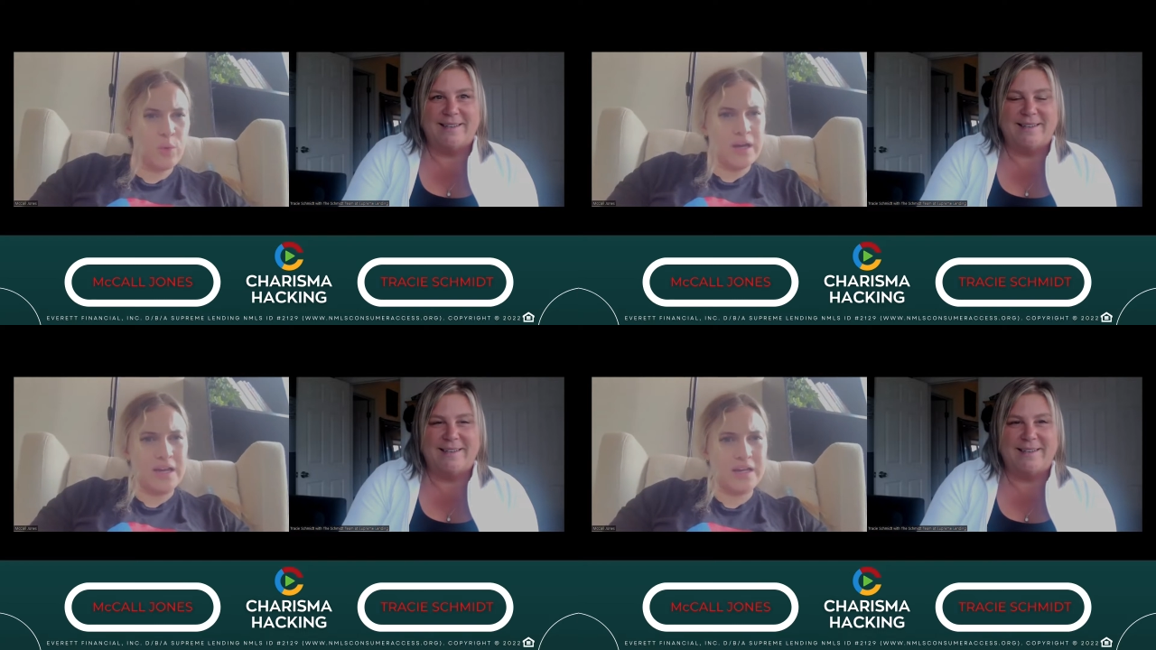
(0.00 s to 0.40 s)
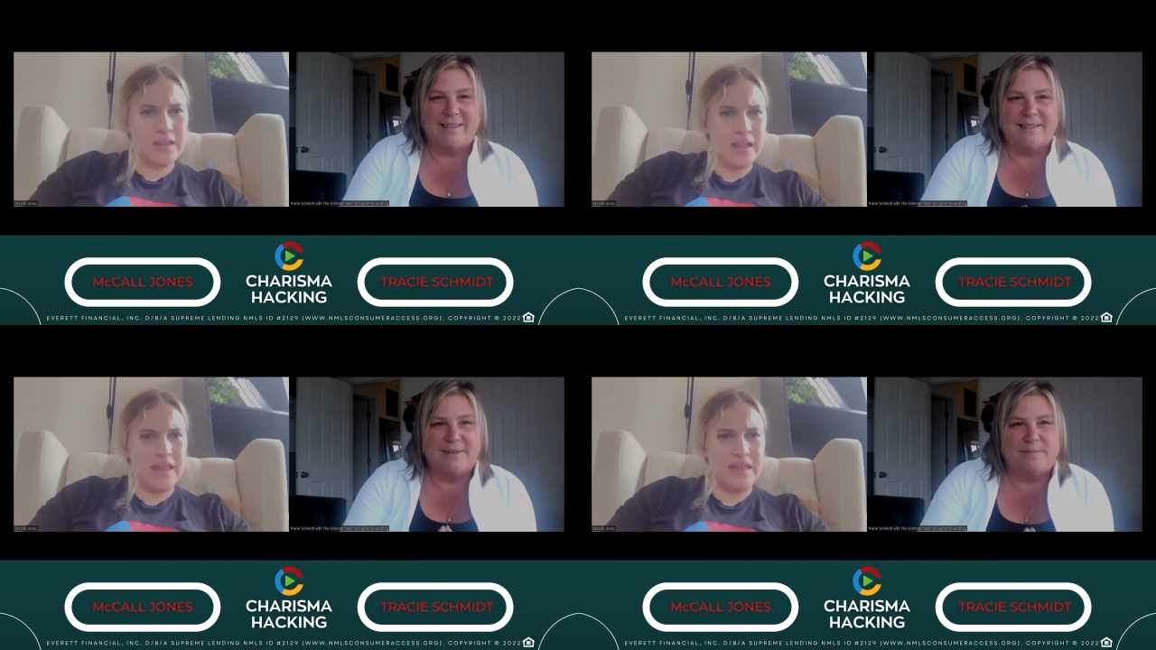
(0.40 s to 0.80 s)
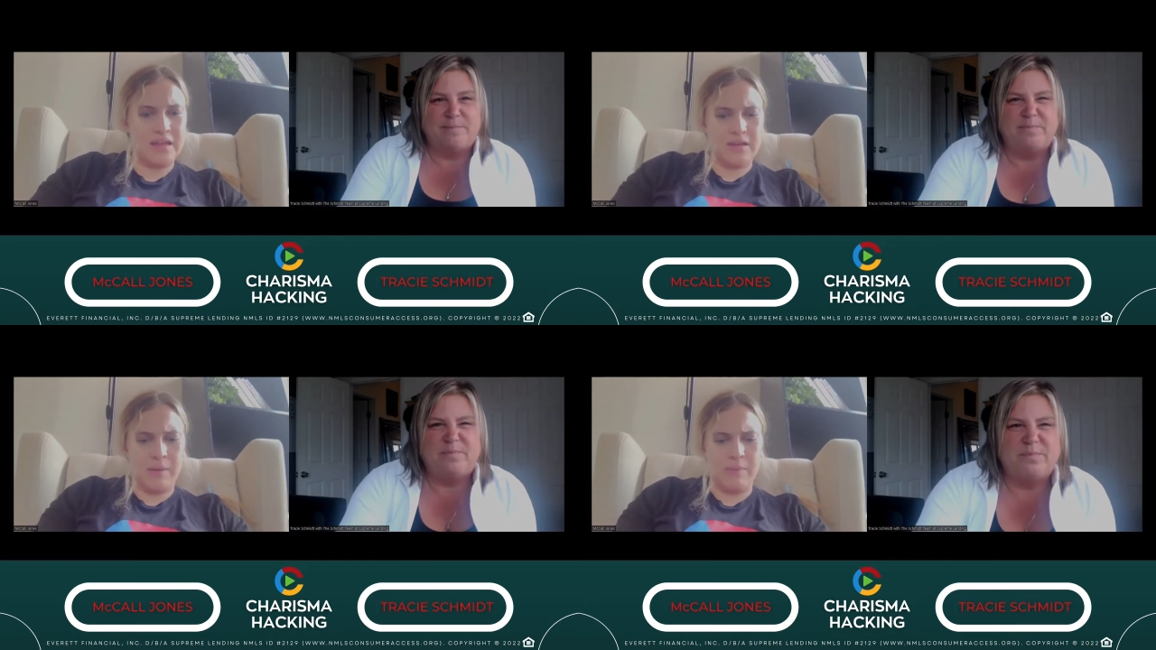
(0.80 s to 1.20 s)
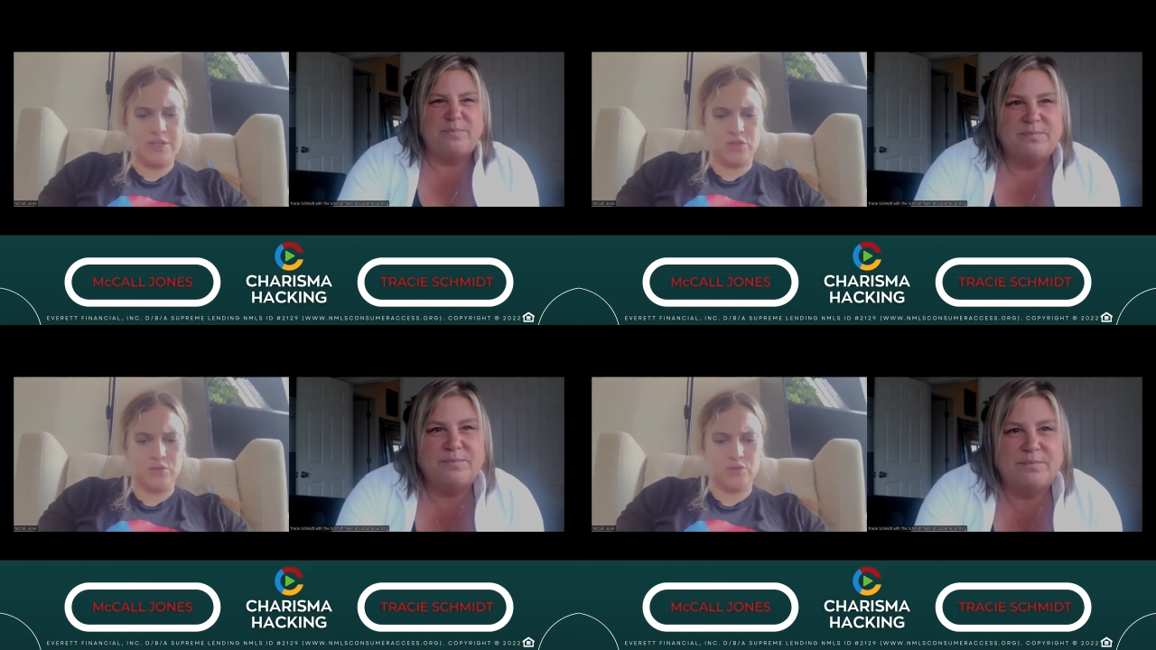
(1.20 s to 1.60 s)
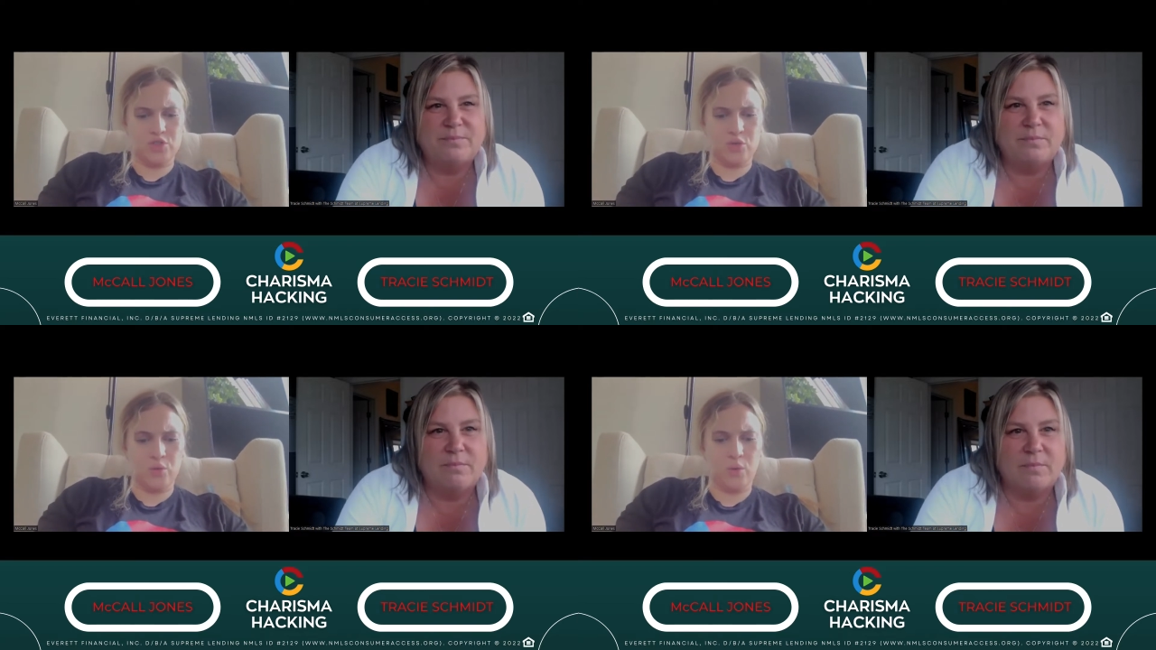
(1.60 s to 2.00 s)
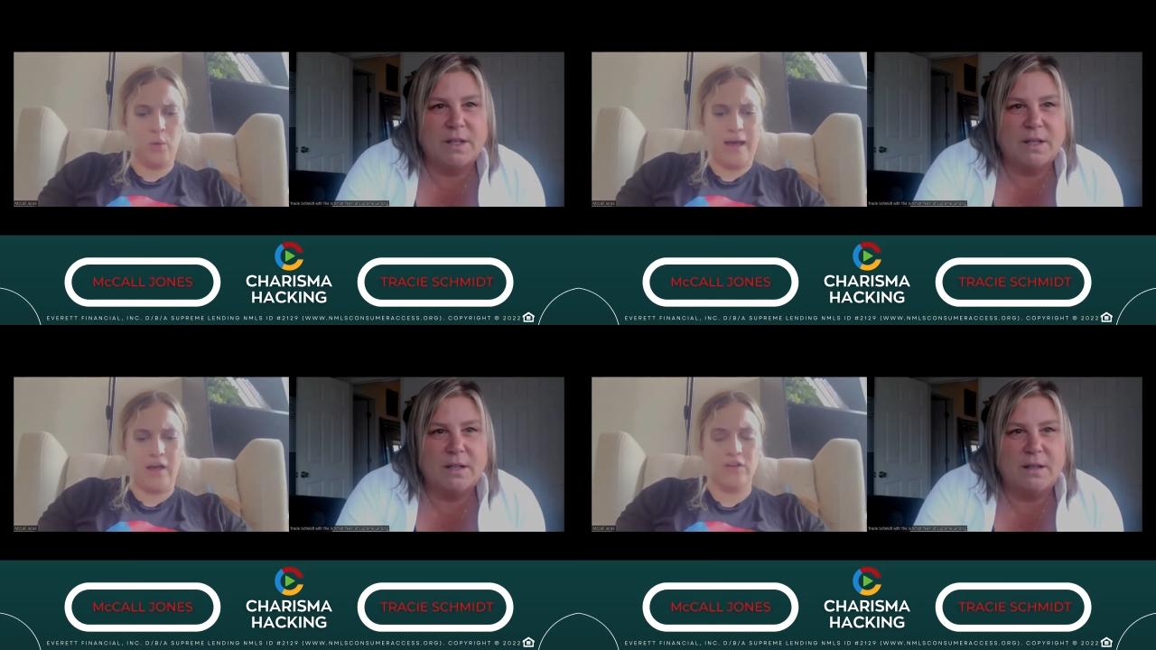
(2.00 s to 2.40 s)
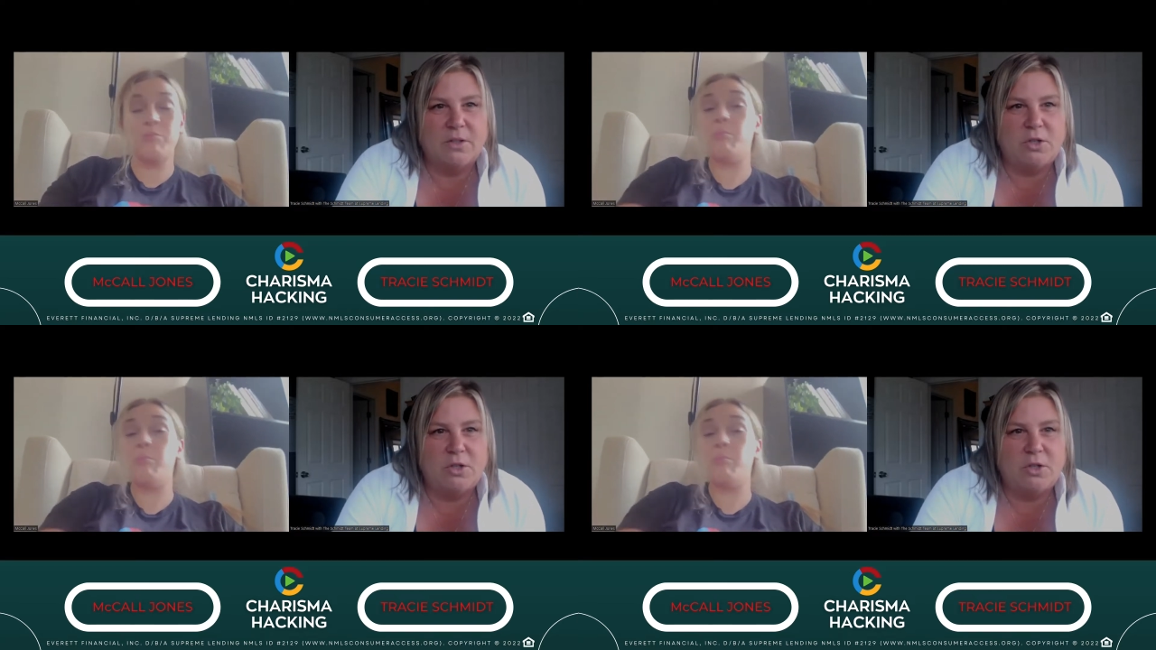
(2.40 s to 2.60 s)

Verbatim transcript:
Speaker 1: one. I think it might be June 12th.